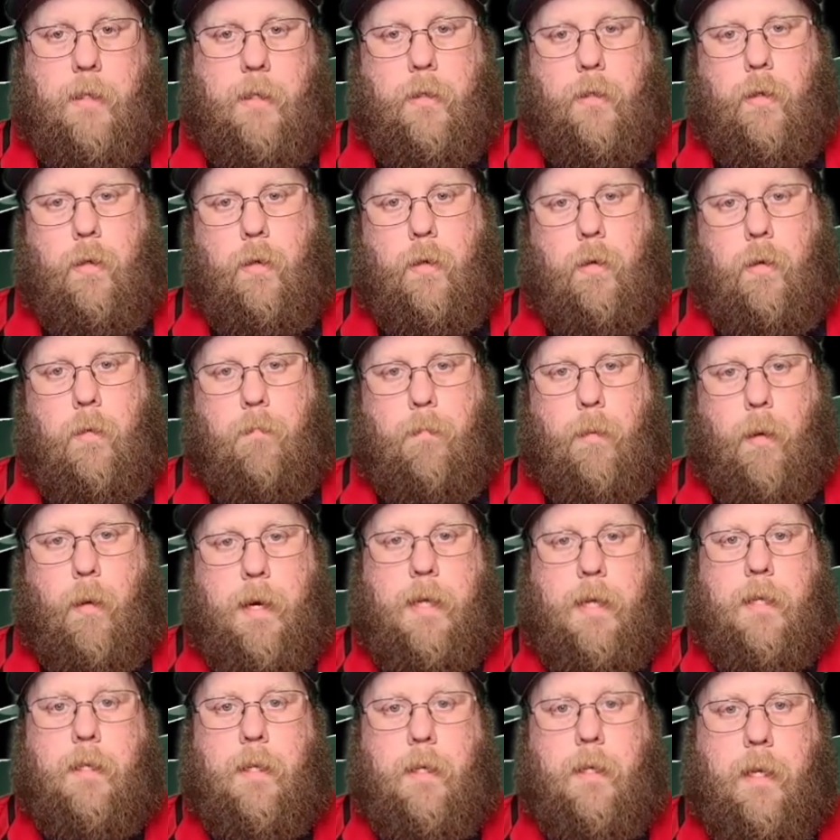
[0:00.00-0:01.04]
to
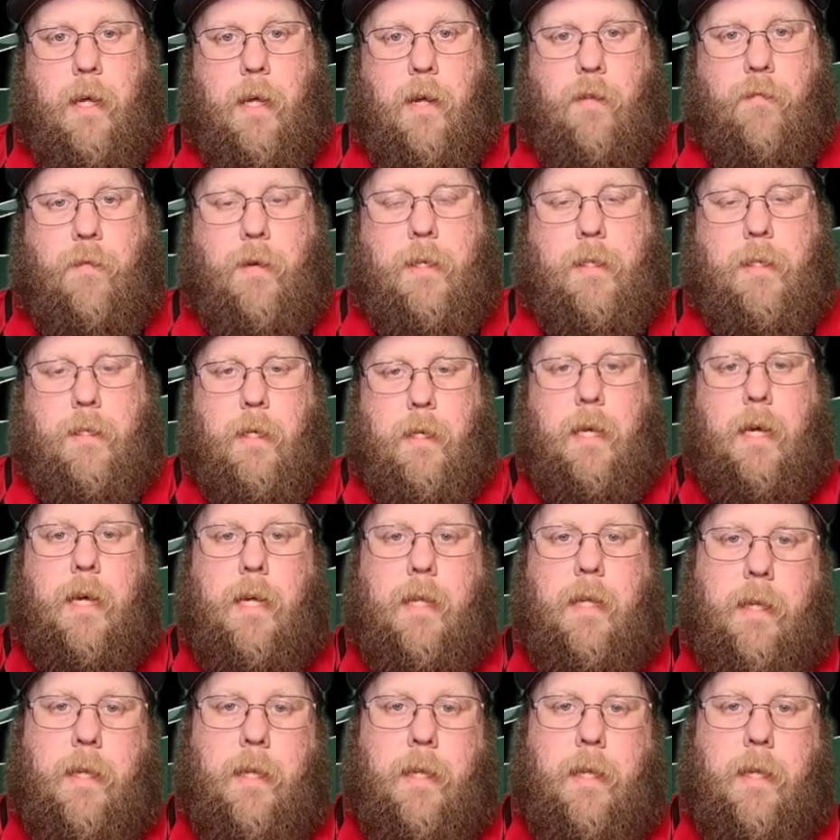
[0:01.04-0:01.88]
bring the defense in,